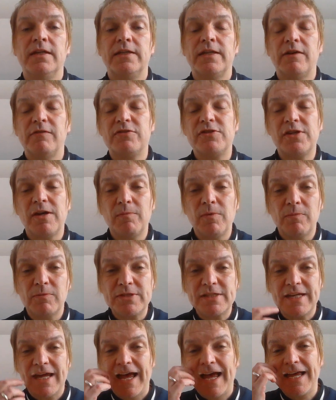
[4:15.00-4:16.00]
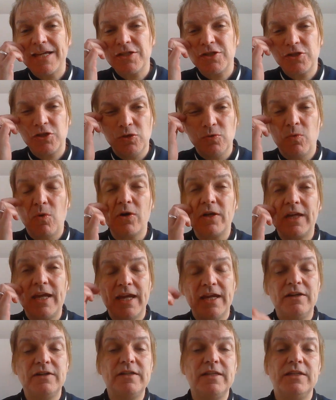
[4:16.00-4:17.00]
Now, if someone was to ask you what
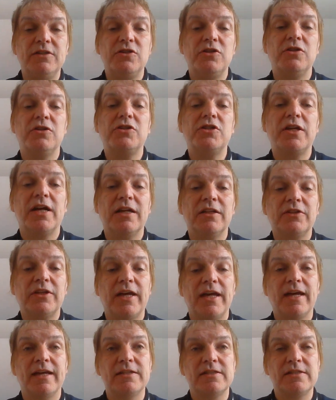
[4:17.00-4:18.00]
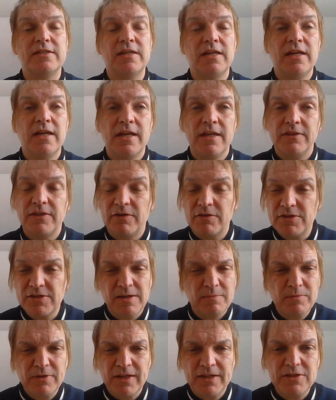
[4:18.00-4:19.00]
care needs your child has, there are
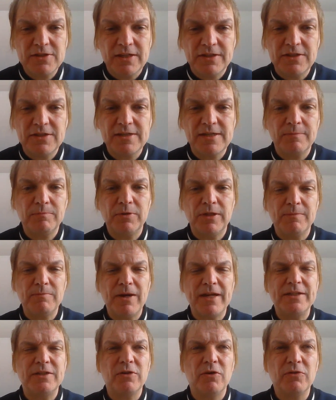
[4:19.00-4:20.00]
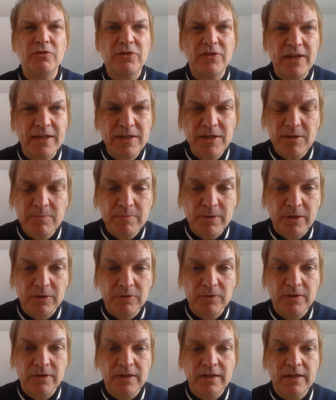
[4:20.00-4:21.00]
some things that you simply might not think
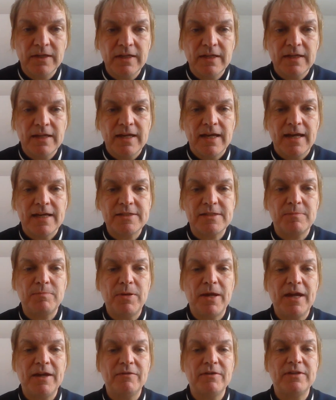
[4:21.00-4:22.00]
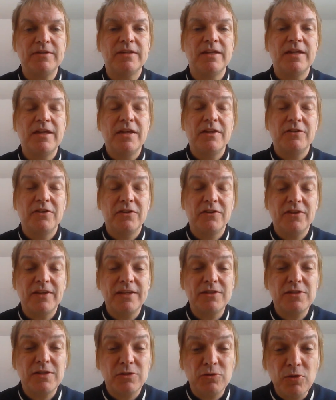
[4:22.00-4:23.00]
about. As a parent, there are
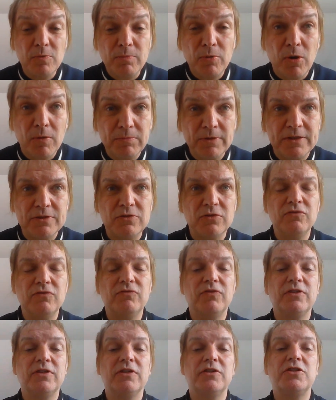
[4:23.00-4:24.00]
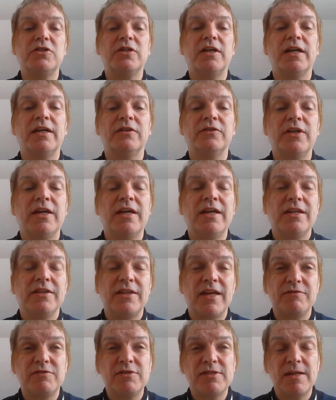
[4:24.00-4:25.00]
things that you probably do for your child that
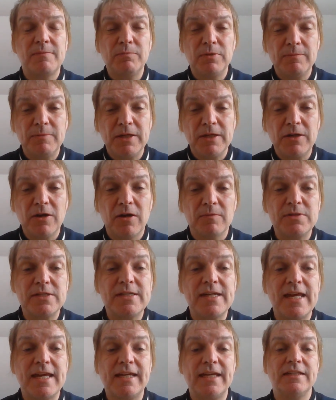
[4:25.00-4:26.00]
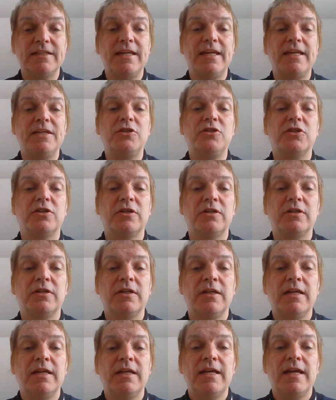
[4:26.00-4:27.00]
have simply become second nature,
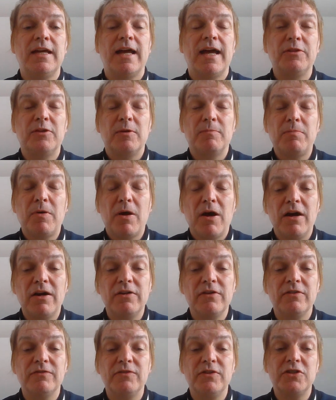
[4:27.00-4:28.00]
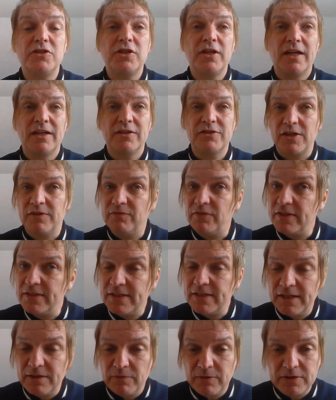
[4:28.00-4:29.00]
and they're part of your child's
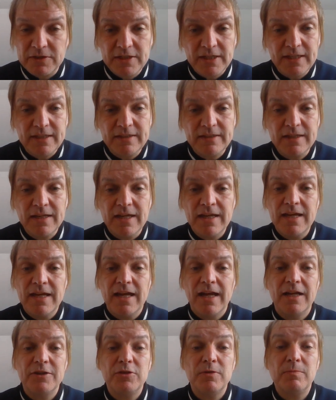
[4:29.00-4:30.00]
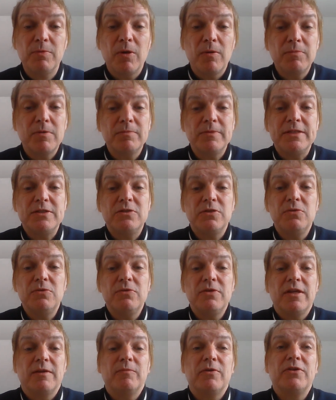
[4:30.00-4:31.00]
everyday routine, and you probably do
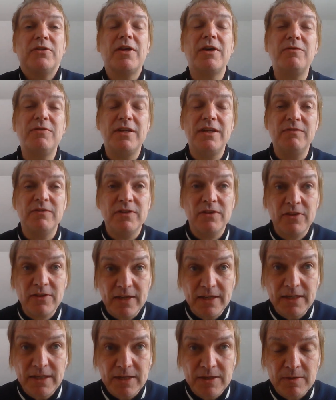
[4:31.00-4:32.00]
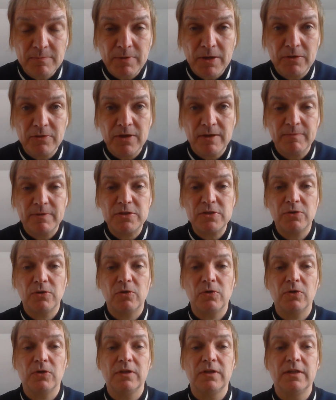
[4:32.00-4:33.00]
them without even thinking about them at
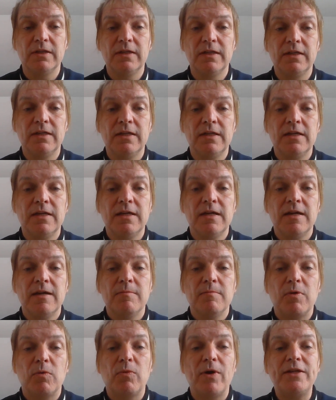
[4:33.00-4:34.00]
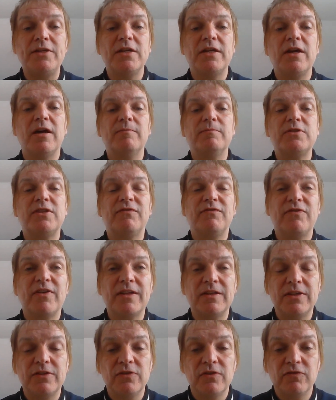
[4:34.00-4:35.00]
all. But when you come to
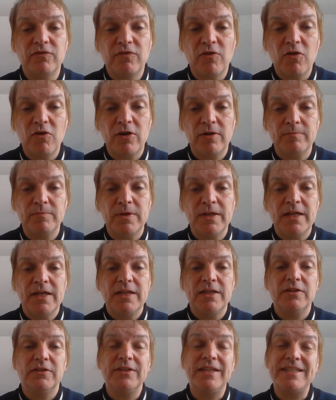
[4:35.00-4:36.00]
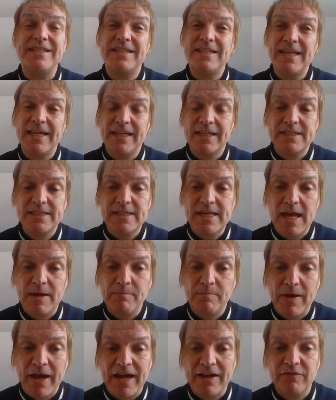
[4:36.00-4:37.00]
fill in the form, you'll need to take a step
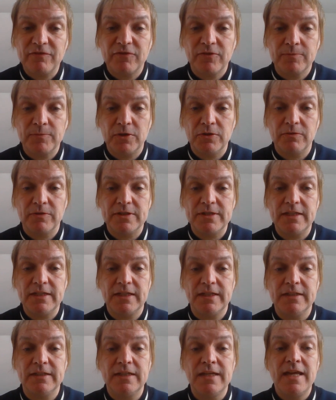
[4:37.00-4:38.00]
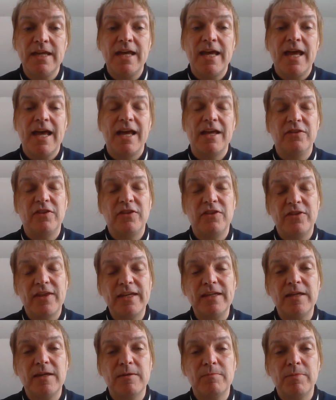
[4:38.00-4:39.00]
back from your routine and
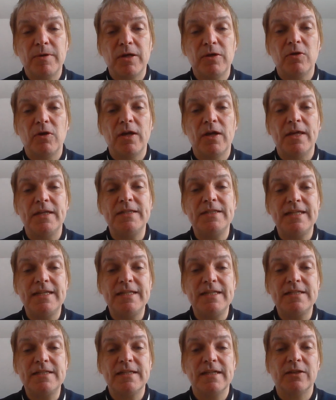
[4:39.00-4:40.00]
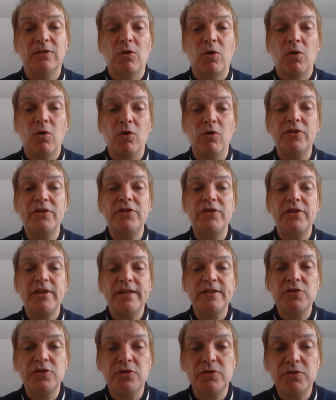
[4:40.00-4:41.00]
think about in detail all the
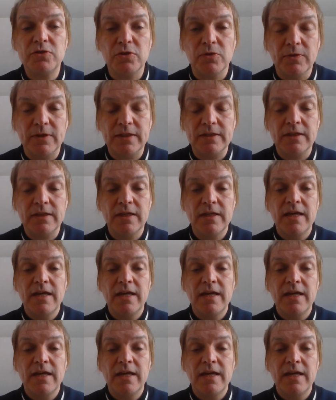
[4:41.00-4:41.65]
things you're doing,